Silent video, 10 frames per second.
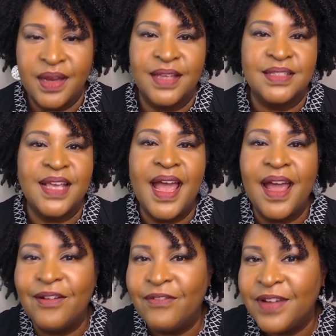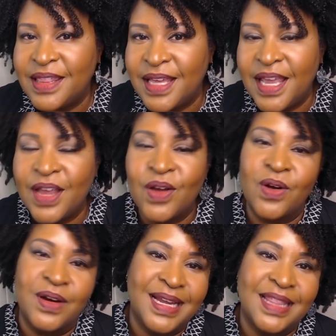It's everything
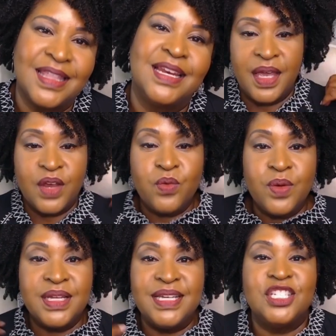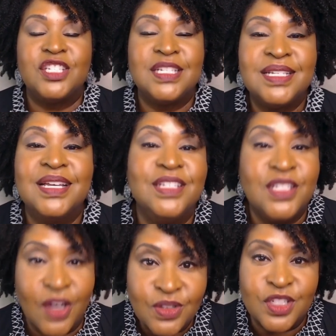or nothing. It really is just
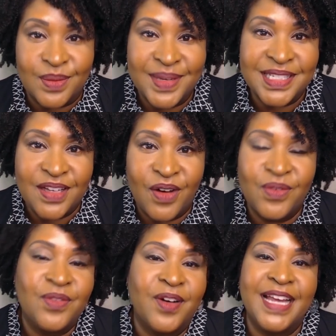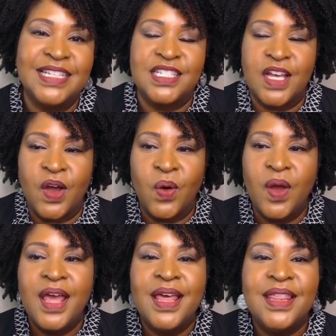indulging myself, right? So
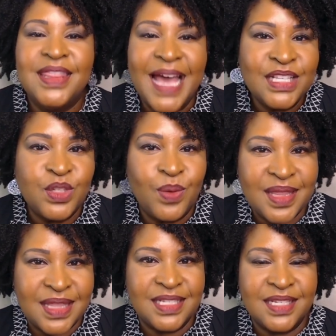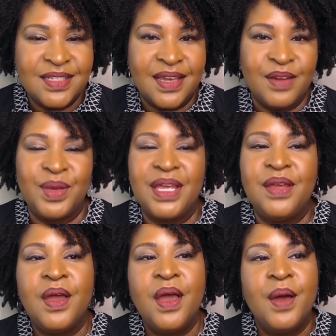that's what this is going to be.